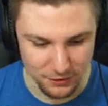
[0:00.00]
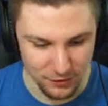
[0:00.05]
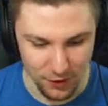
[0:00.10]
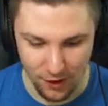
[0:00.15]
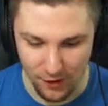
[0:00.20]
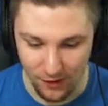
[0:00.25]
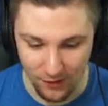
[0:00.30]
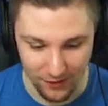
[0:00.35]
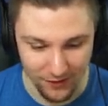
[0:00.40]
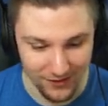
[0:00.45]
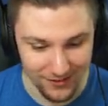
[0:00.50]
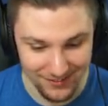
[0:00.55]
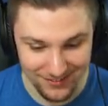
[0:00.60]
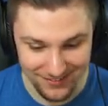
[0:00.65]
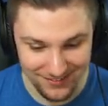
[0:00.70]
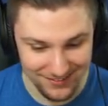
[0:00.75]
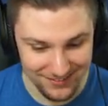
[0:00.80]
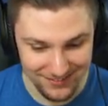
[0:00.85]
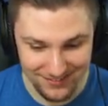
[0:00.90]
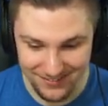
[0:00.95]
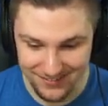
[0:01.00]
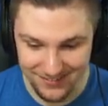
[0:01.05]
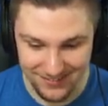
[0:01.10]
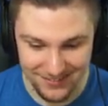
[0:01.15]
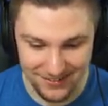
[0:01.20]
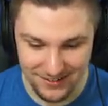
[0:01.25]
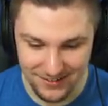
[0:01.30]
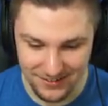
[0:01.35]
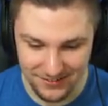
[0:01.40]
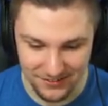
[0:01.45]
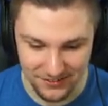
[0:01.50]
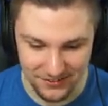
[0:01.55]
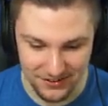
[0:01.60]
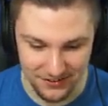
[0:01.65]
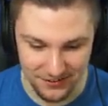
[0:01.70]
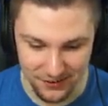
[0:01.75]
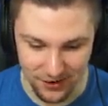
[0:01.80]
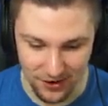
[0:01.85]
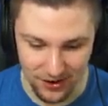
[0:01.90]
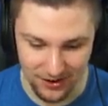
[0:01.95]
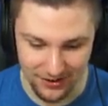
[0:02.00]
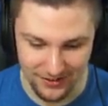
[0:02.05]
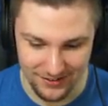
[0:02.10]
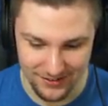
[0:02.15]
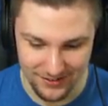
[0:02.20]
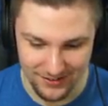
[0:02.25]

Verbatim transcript: No, you did oh, not. There's